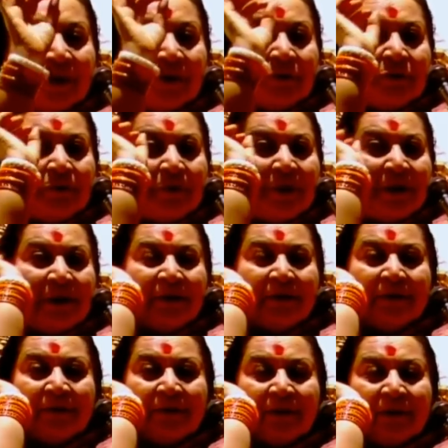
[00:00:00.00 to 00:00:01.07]
of
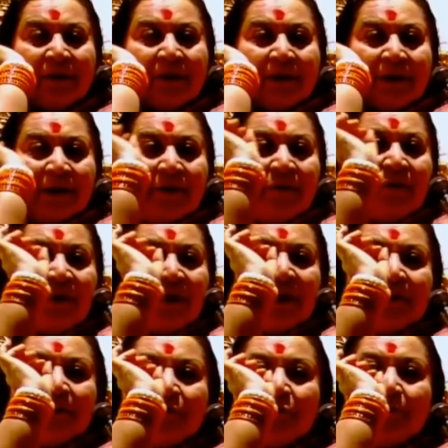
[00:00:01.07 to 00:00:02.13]
spirit, if it
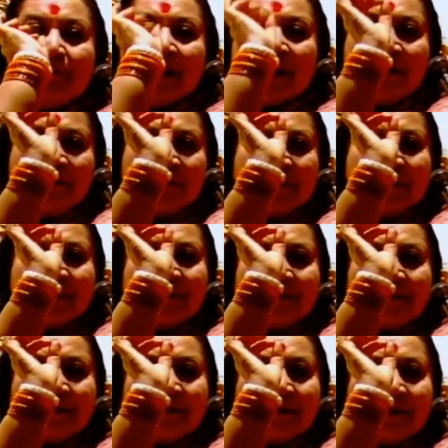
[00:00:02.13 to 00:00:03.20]
has to
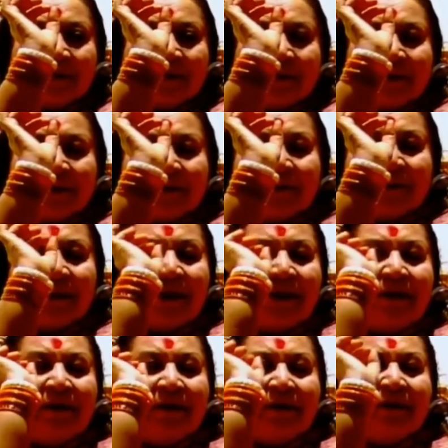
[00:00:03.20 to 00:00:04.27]
manifest,
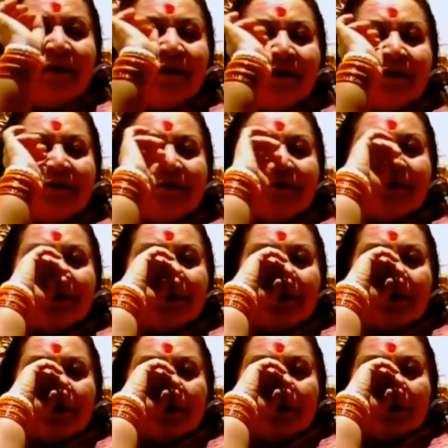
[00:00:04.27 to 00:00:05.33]
then it has
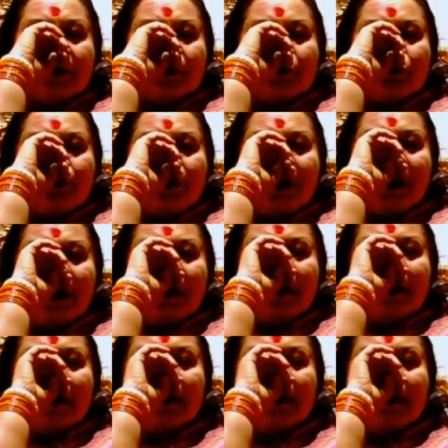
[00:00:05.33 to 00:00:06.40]
to be